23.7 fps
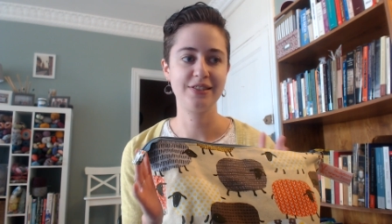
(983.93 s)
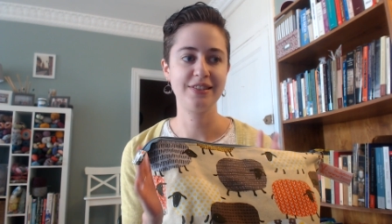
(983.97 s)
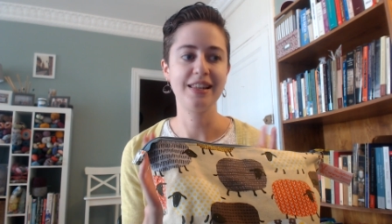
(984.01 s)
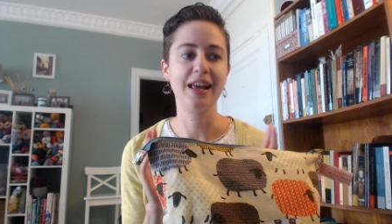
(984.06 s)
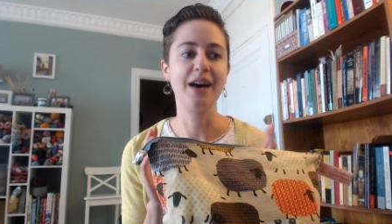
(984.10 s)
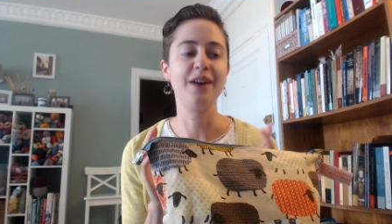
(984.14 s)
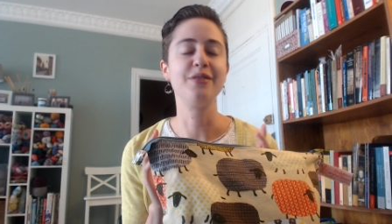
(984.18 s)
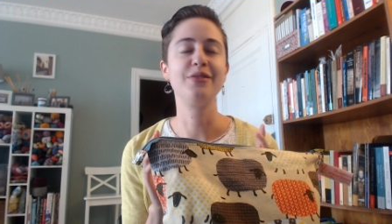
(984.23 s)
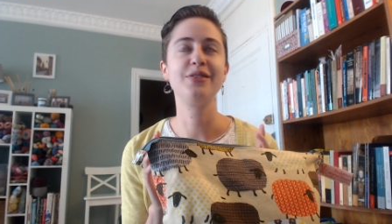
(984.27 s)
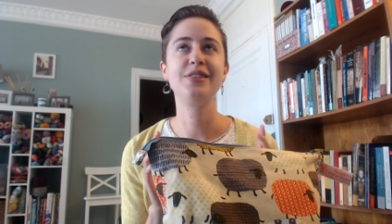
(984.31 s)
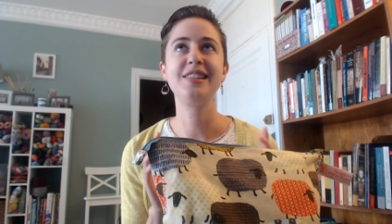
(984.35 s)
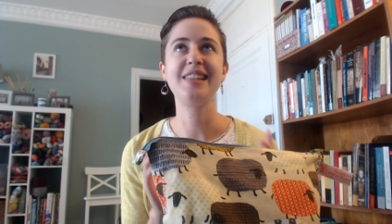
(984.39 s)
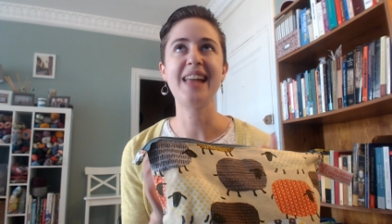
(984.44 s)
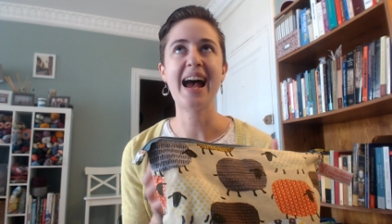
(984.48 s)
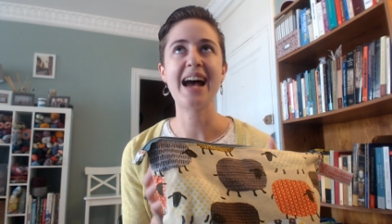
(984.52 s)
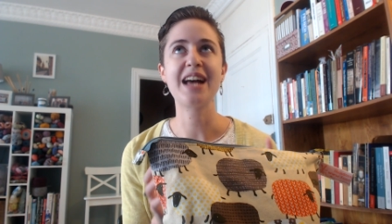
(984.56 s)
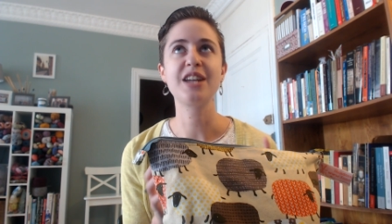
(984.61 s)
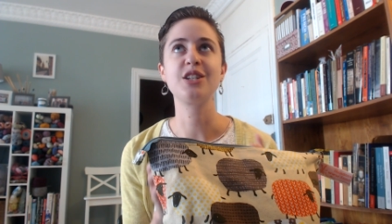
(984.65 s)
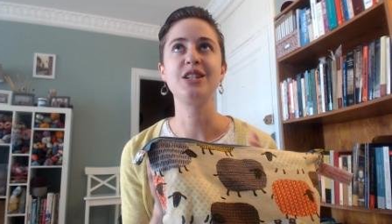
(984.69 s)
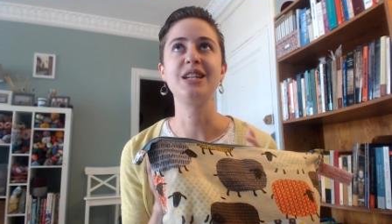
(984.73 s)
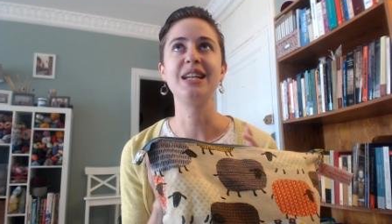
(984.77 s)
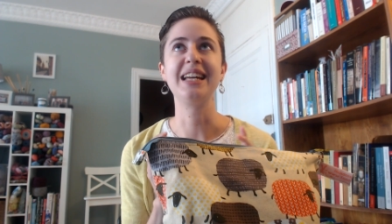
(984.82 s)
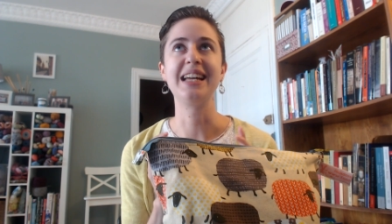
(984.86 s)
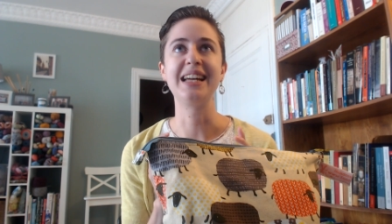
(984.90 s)
of
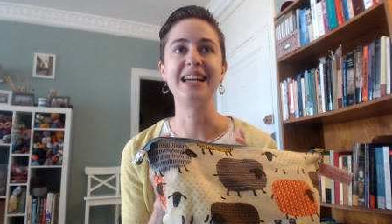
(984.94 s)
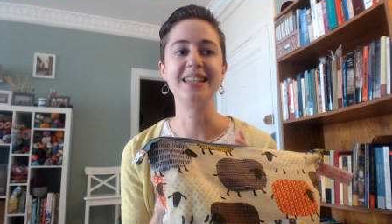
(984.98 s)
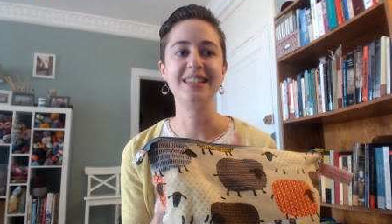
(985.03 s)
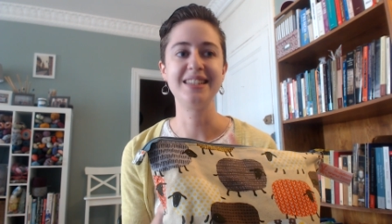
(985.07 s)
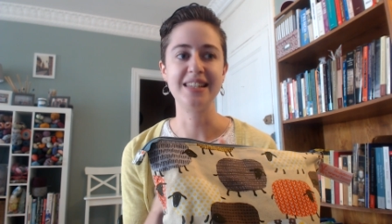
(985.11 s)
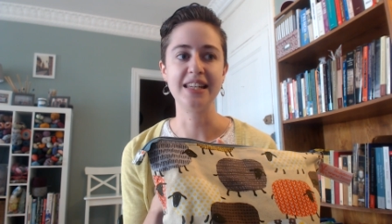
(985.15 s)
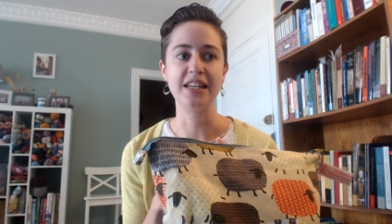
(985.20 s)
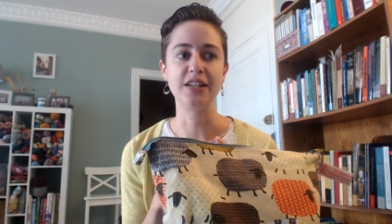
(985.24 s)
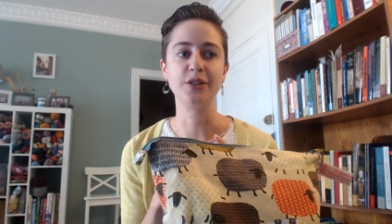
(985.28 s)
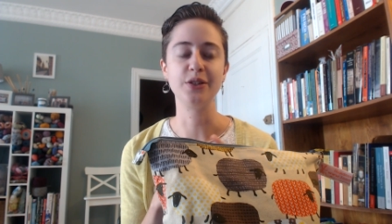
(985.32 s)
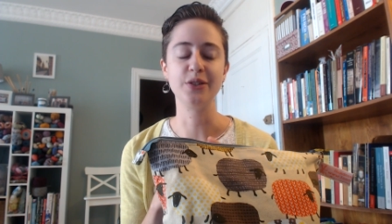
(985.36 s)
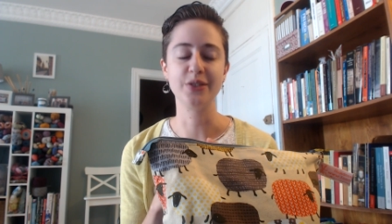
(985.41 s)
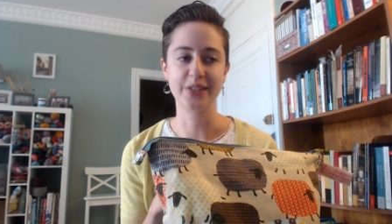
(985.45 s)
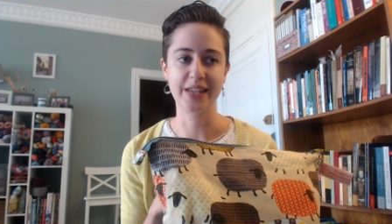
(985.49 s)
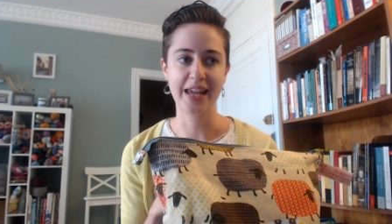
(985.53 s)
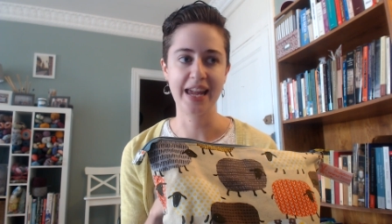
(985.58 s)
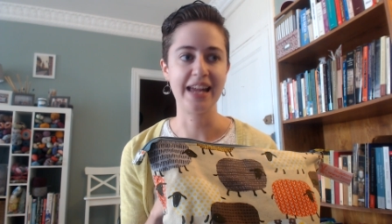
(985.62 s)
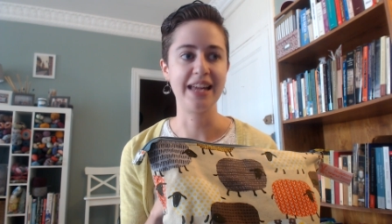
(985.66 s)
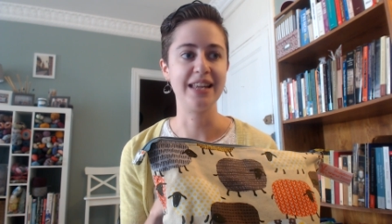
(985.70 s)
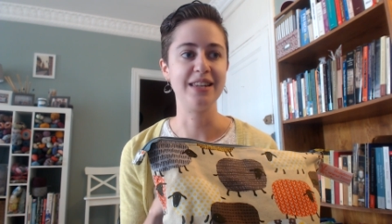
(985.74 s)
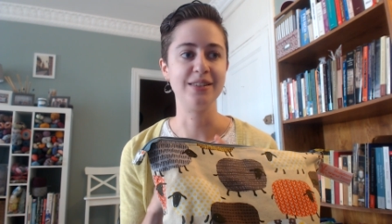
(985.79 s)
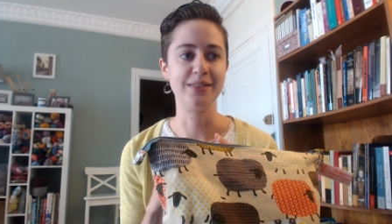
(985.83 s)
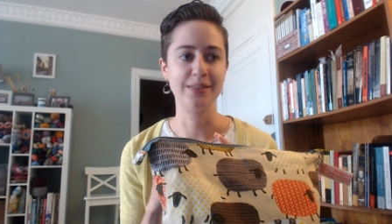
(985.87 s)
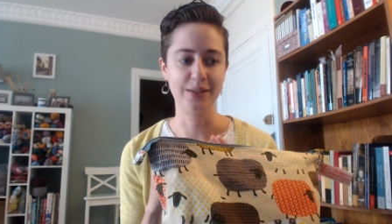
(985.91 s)
stashing single
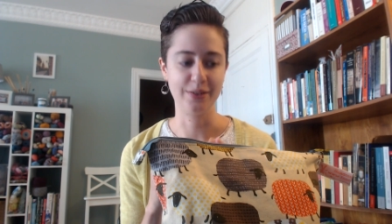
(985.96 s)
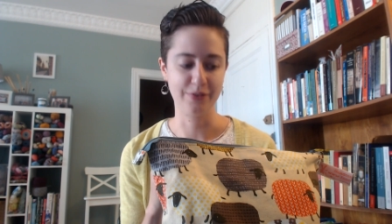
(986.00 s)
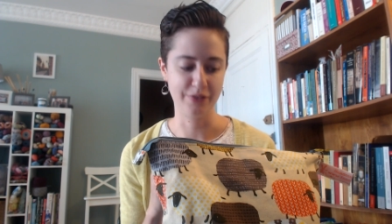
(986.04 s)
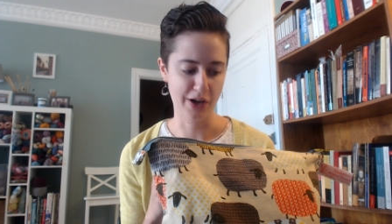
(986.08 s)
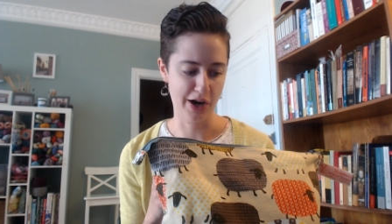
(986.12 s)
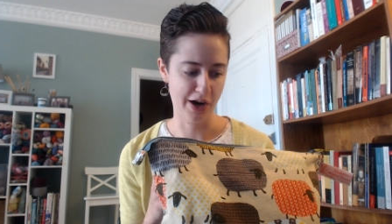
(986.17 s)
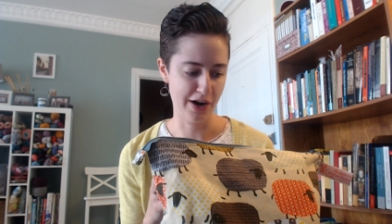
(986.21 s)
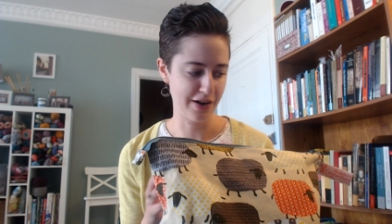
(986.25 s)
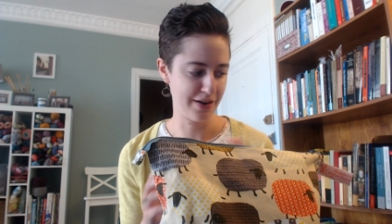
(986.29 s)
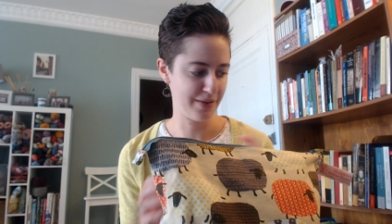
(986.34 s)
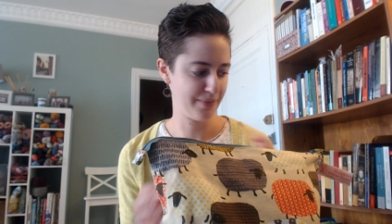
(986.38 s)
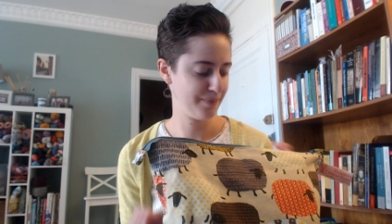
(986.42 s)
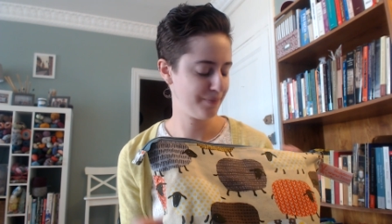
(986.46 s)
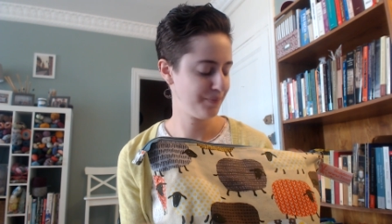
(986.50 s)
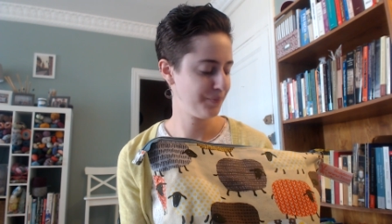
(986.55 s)
skeins of yarn.